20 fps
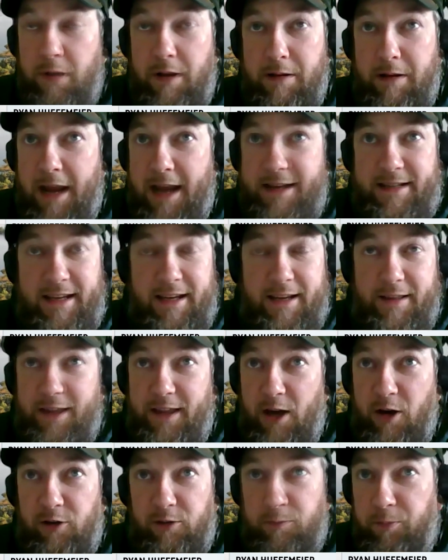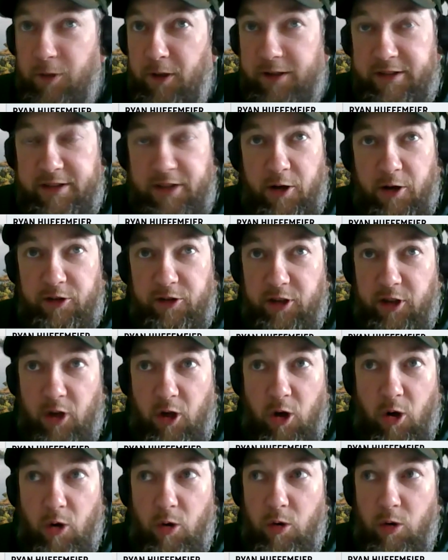18,000 plus years
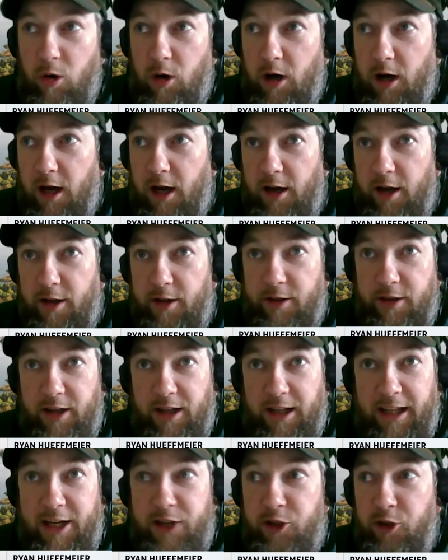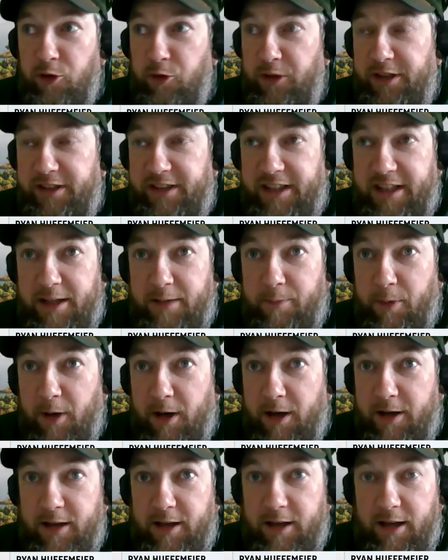ago, the glaciers receded,
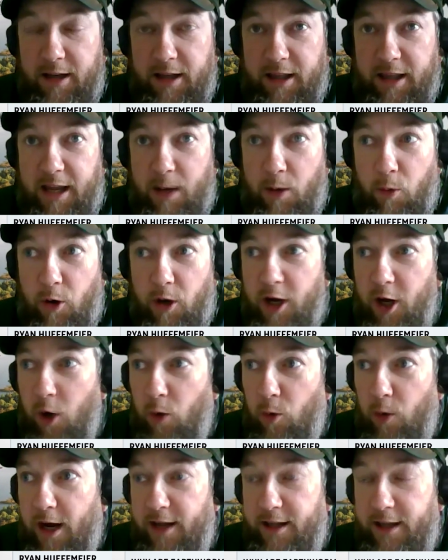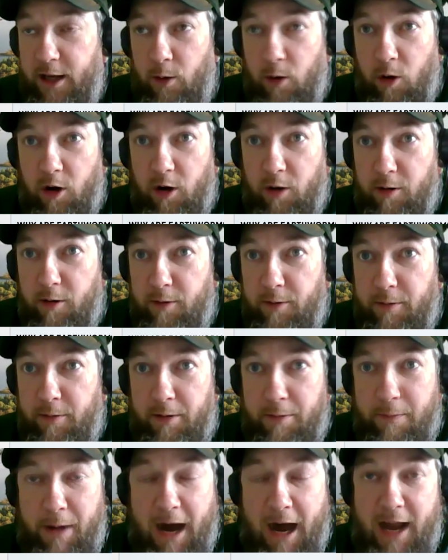but they were here, right? And they were
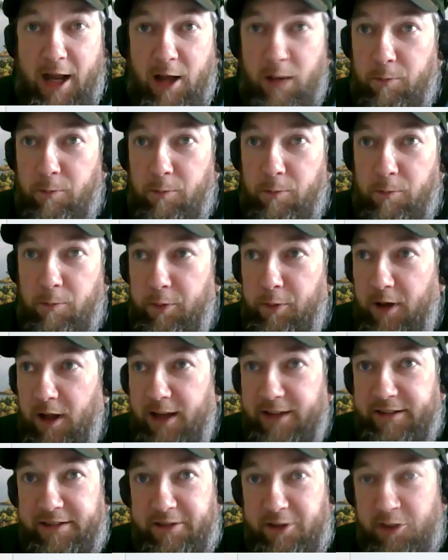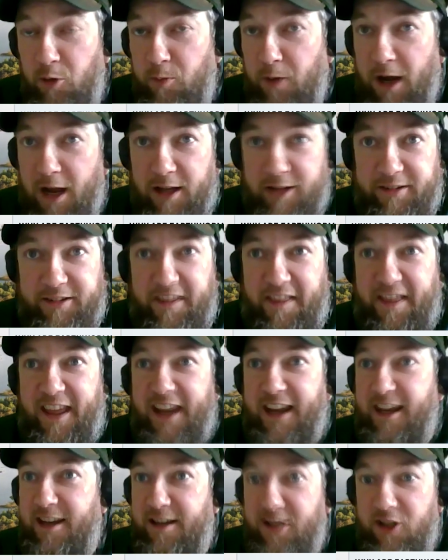a mile plus, 2 miles
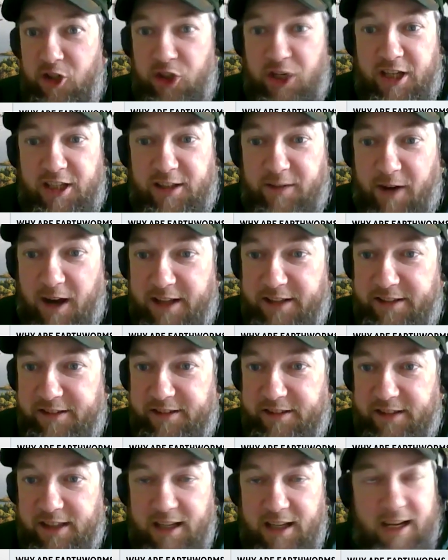thick sheets of ice.